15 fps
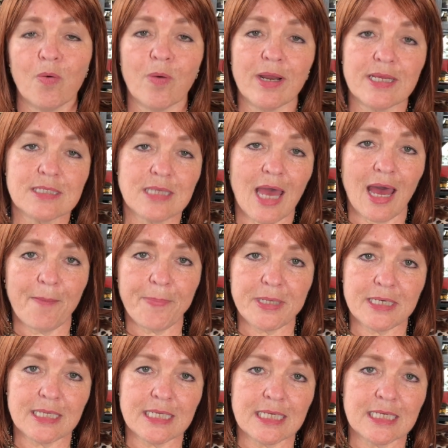what has
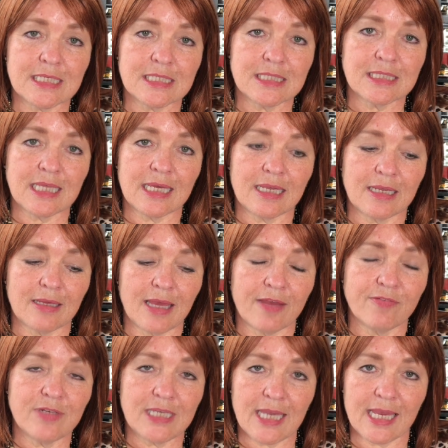happened is the
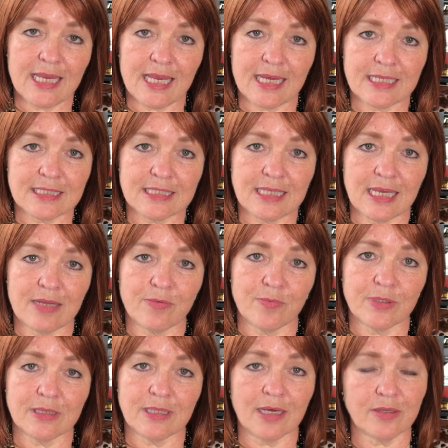FDA has, and
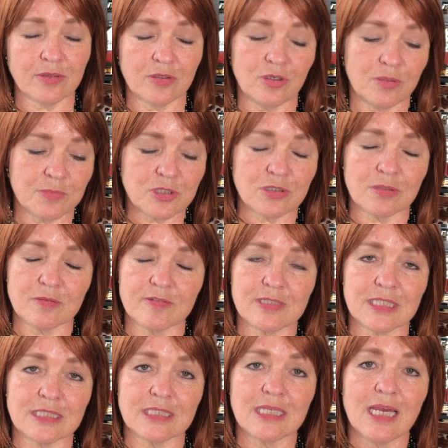with the Health and Human
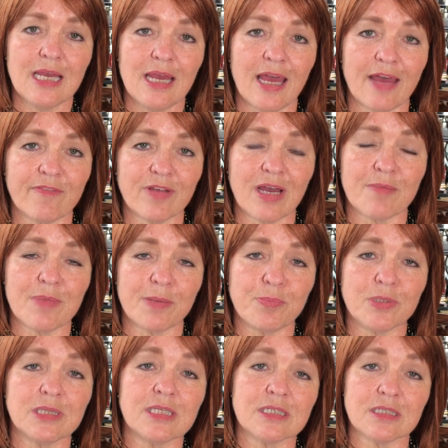Services, have come up
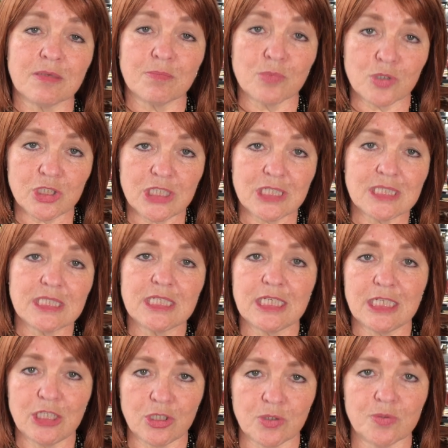with this Emergency
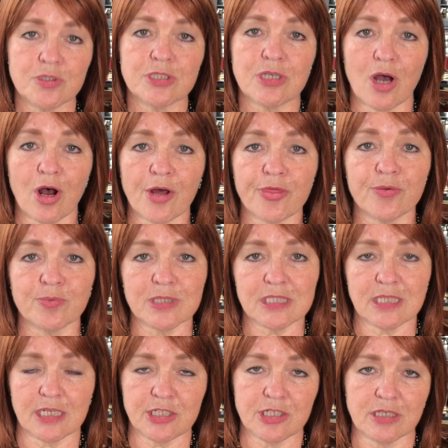Use
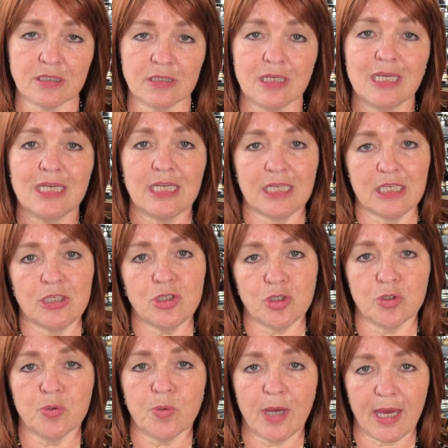Authorization,
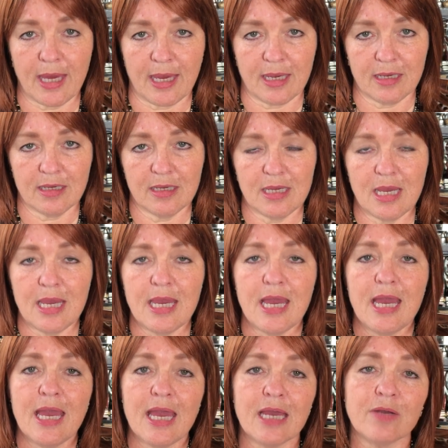EUA.
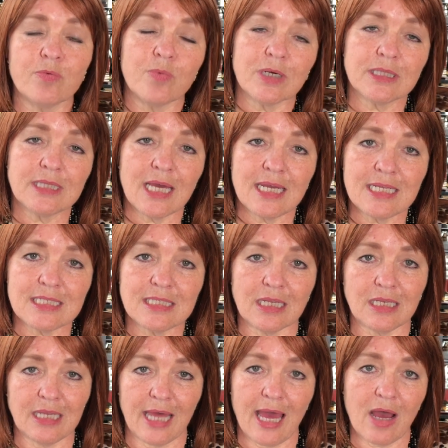And what that is
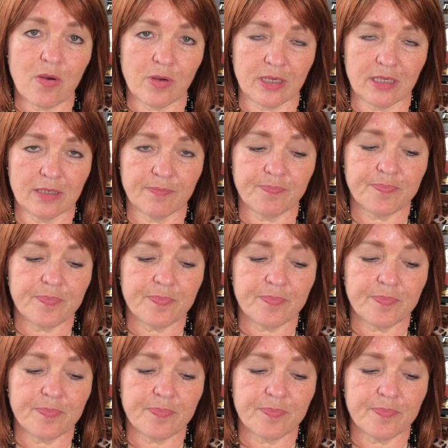allowing